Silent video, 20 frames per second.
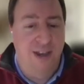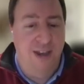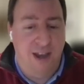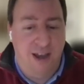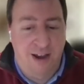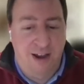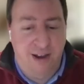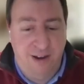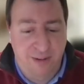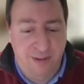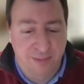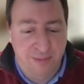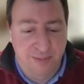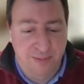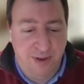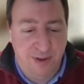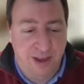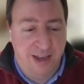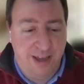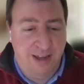
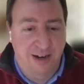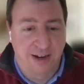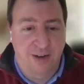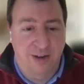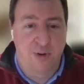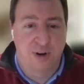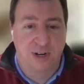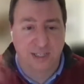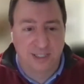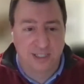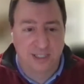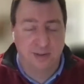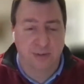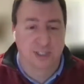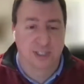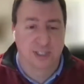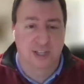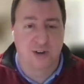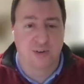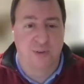and I want to see
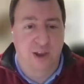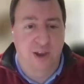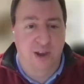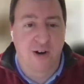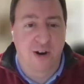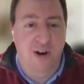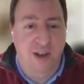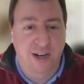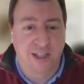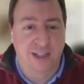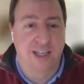what's going on.